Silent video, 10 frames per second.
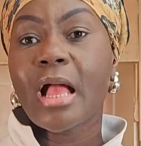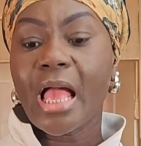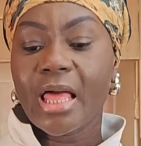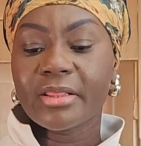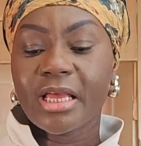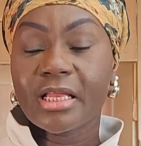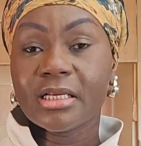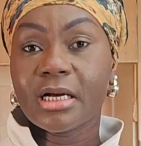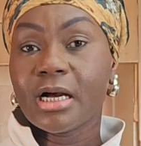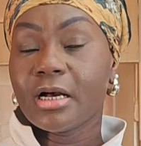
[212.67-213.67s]
And
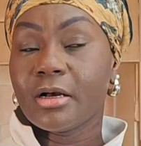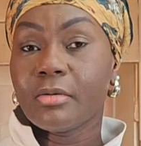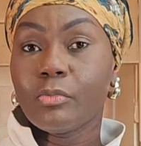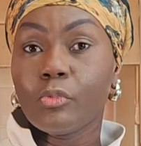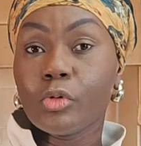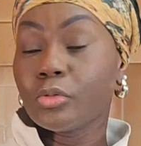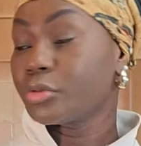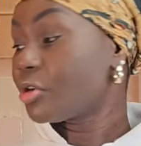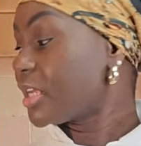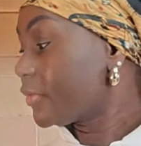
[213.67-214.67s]
then we'll
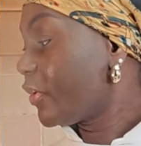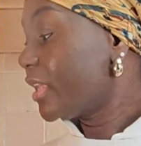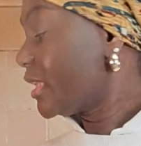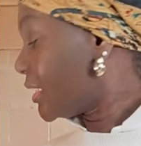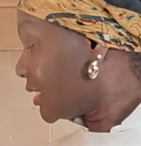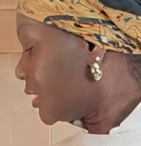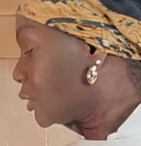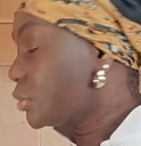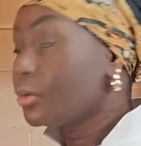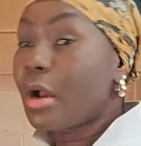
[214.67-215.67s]
transfer that
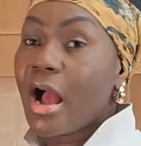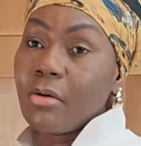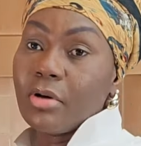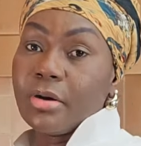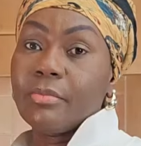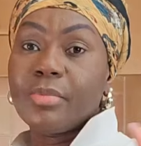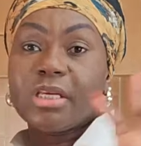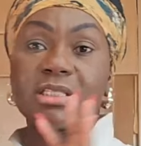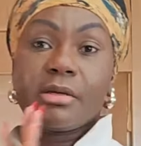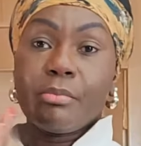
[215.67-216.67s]
into our
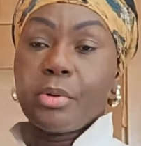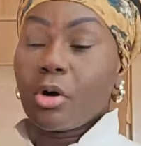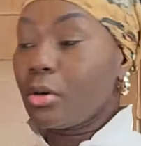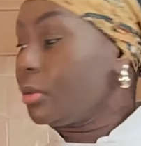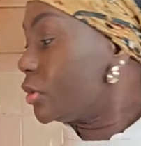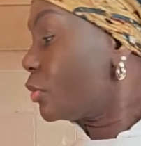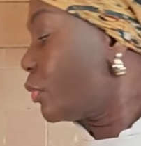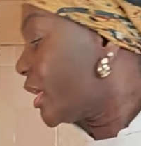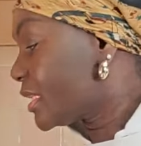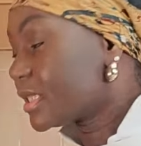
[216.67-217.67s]
mixing bowl to
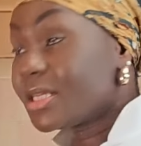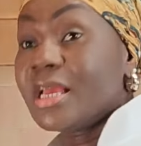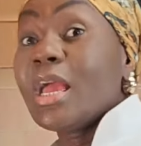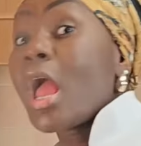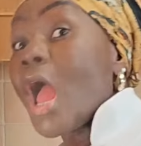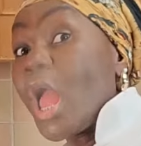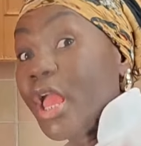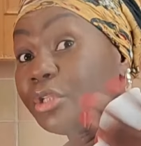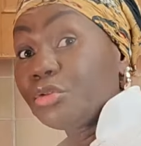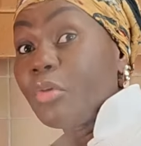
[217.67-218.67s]
whisk
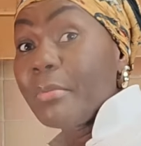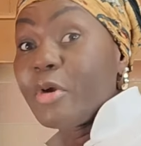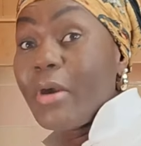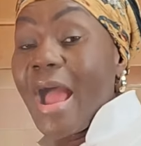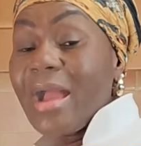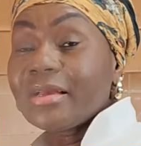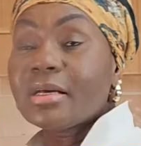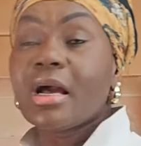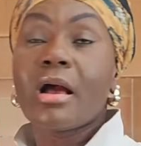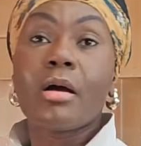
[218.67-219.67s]
into a meringue
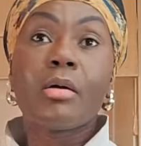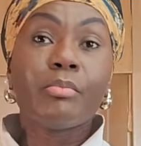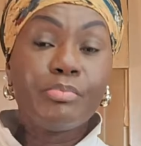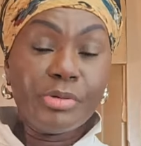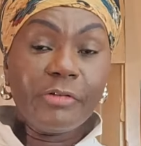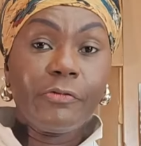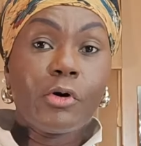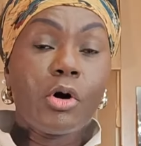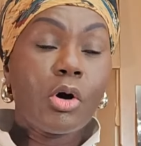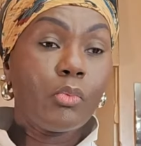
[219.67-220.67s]

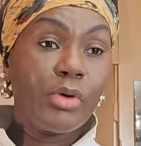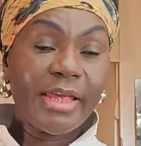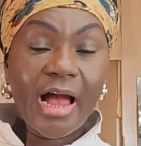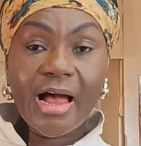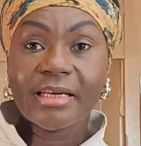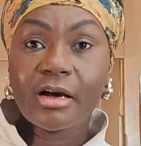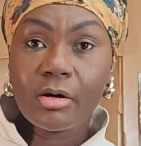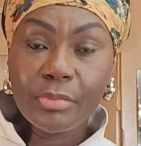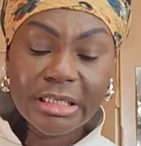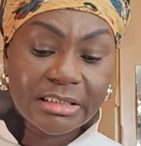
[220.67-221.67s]
before we add
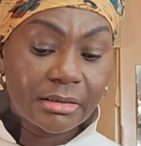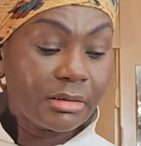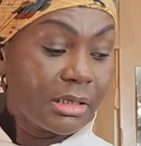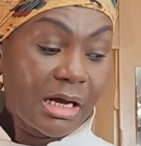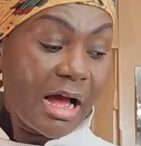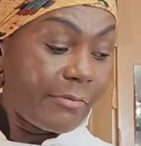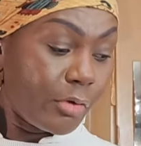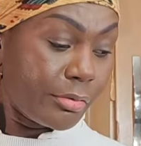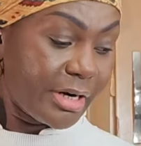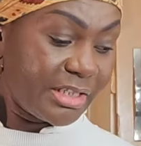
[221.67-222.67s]
our butter. I've
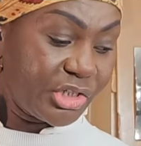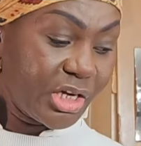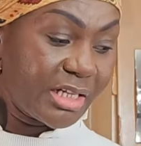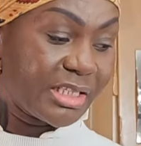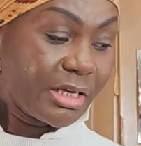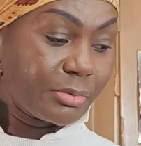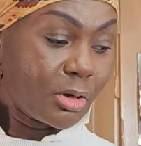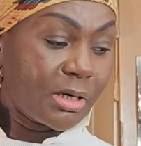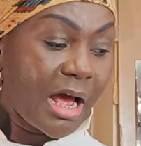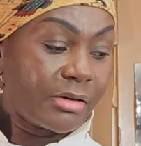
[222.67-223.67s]
already shared tips
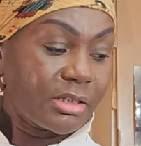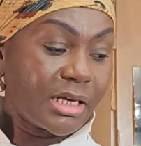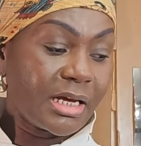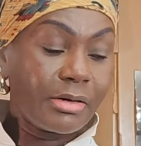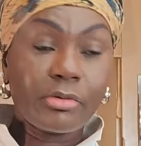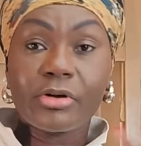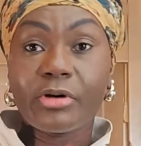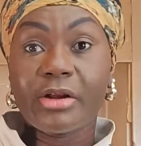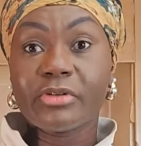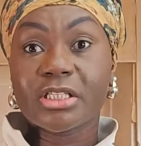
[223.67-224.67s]
on how to get a
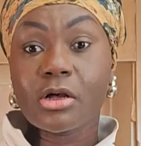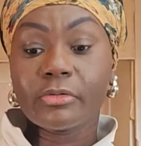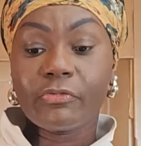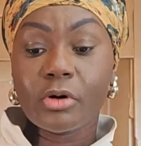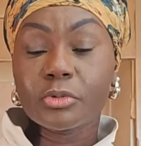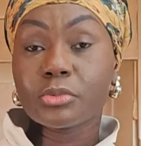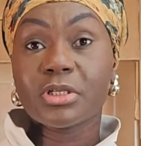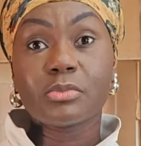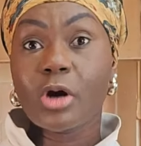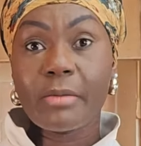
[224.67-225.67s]
great result from
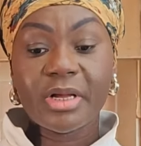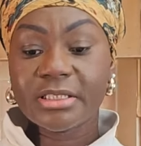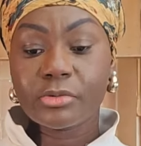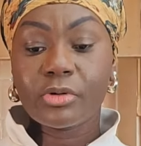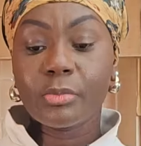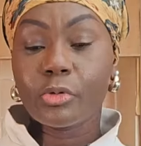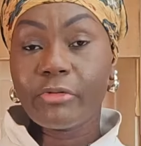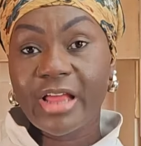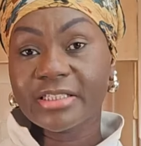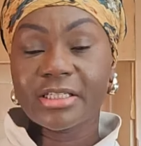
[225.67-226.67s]
Swiss meringue buttercream
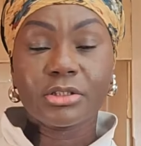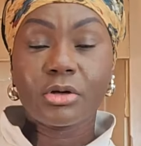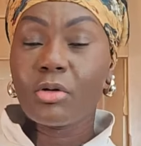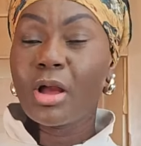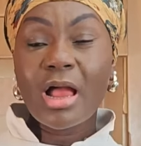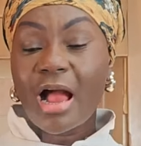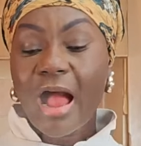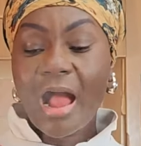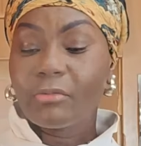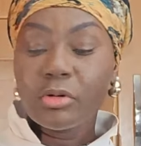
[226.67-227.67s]
already, so
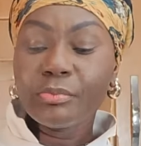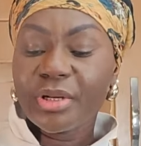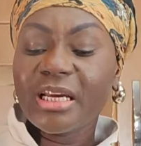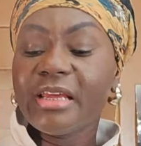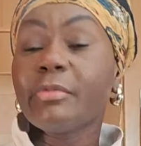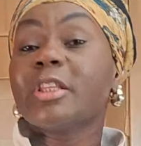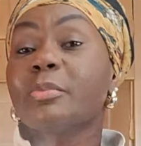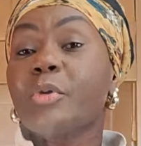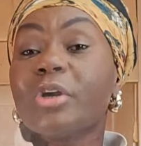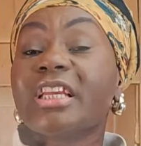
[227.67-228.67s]
I won't belabor the
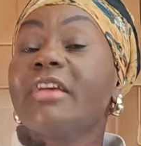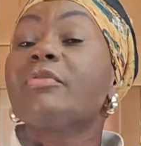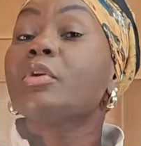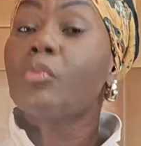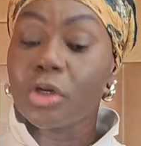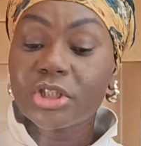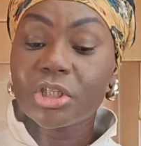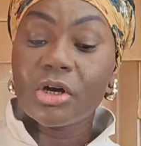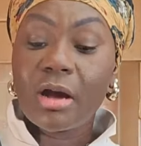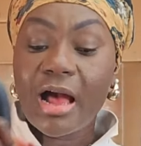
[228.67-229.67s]
point. If you want to
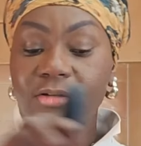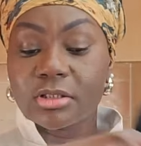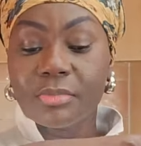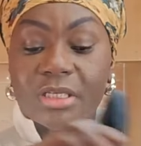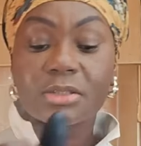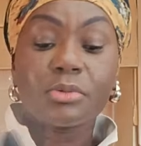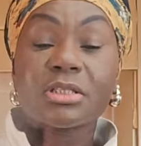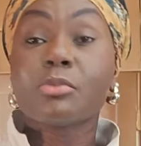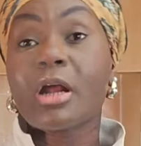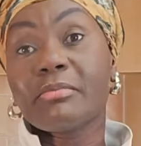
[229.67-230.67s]
know how to make
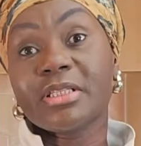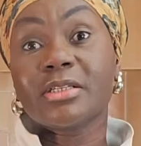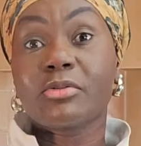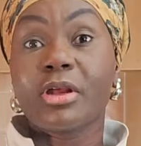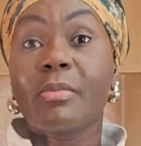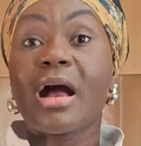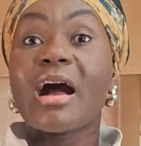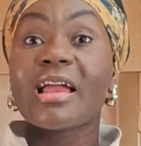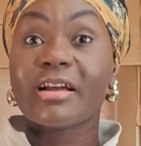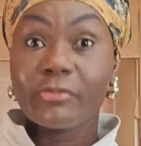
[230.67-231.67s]
Swiss meringue buttercream,
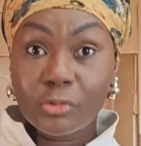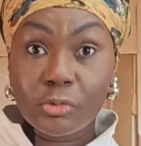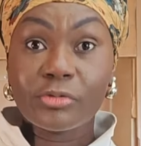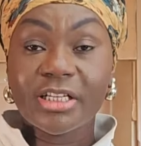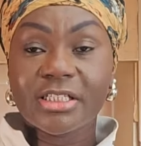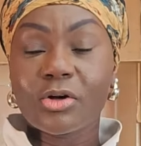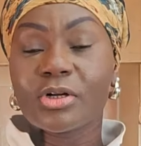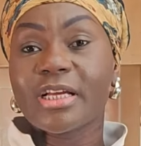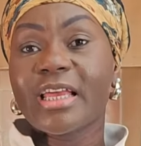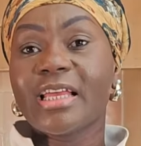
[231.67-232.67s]
I have already
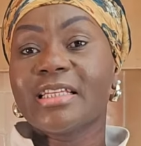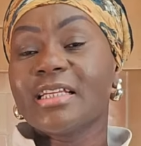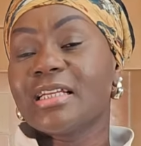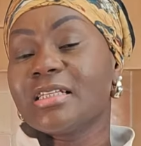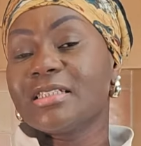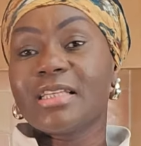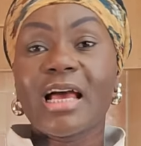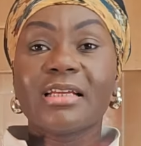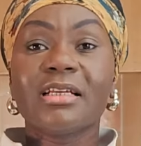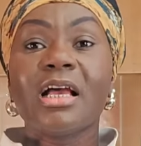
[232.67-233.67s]
gone ahead and
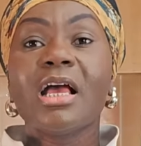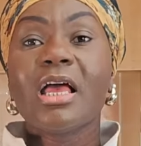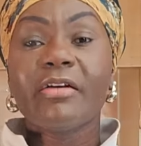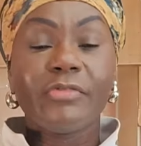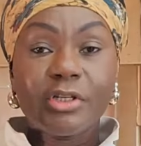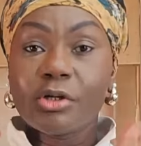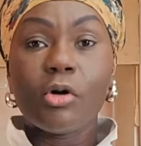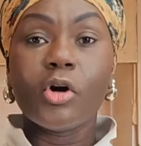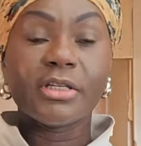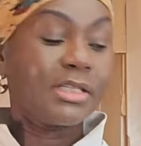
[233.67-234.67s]
done a video
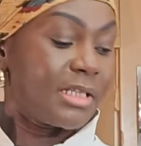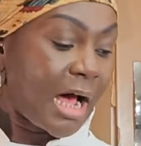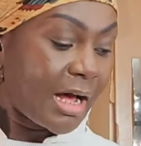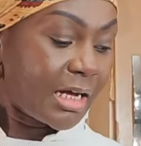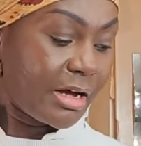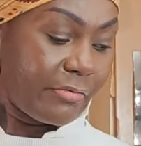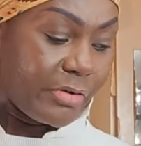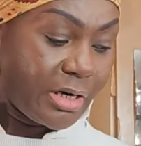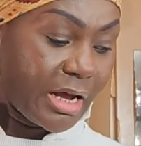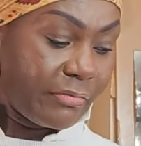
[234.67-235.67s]
on that
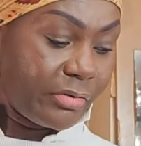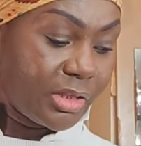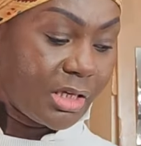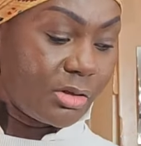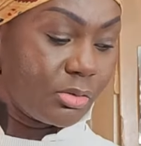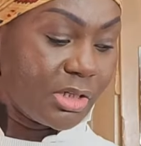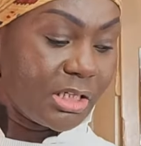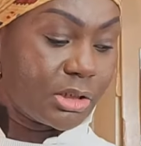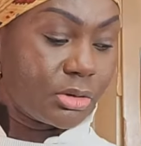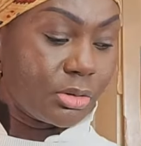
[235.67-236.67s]
covering everything you
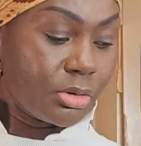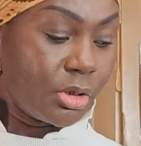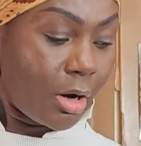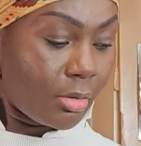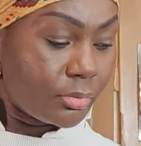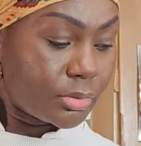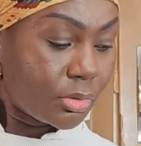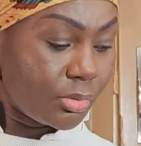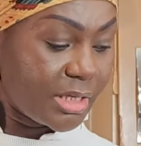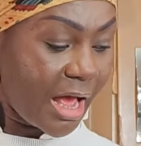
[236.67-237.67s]
need to know.
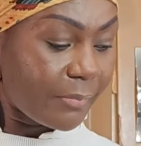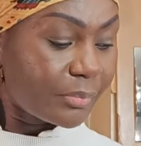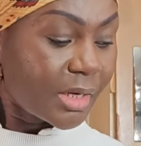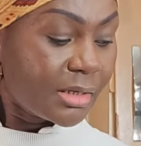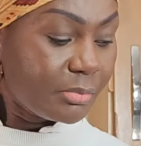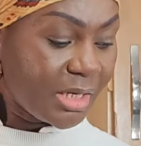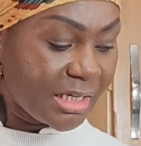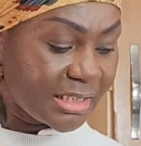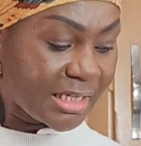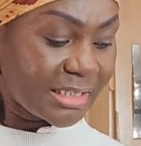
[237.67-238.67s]
So yeah,
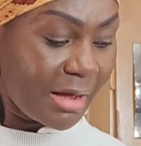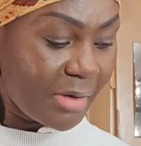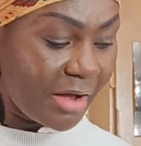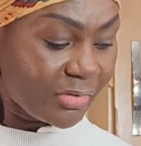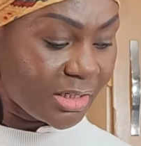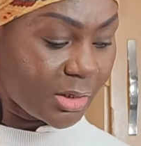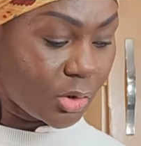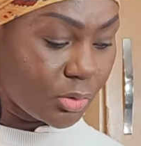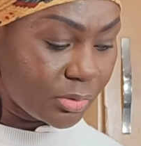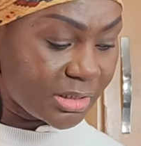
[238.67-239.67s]
Mina says I'm having a good